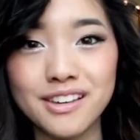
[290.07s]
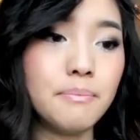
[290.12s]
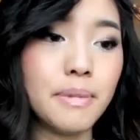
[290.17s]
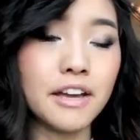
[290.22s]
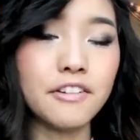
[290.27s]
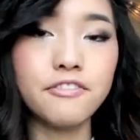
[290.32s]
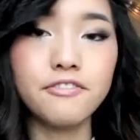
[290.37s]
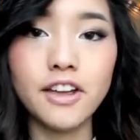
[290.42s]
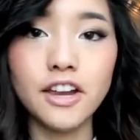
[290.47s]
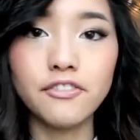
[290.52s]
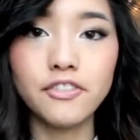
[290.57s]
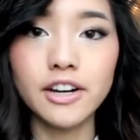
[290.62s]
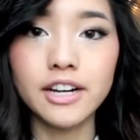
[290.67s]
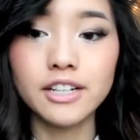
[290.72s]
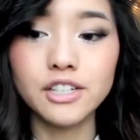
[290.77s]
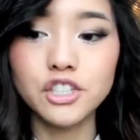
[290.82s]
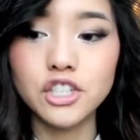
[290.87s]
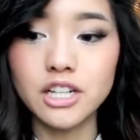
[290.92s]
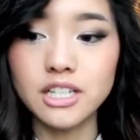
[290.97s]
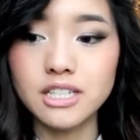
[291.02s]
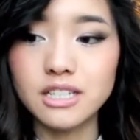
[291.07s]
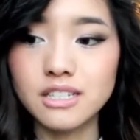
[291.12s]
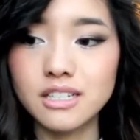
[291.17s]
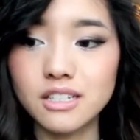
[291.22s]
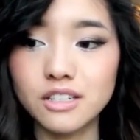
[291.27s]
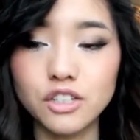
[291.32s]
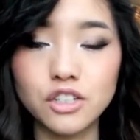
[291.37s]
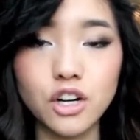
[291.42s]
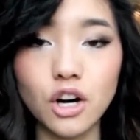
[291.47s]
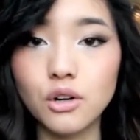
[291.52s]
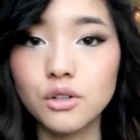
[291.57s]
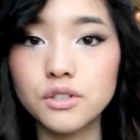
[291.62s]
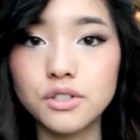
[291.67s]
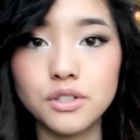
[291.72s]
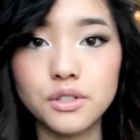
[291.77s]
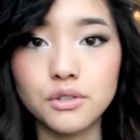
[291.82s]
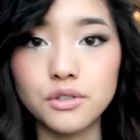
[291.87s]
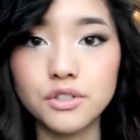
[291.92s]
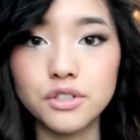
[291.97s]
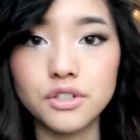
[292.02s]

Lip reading: My favorite just go-to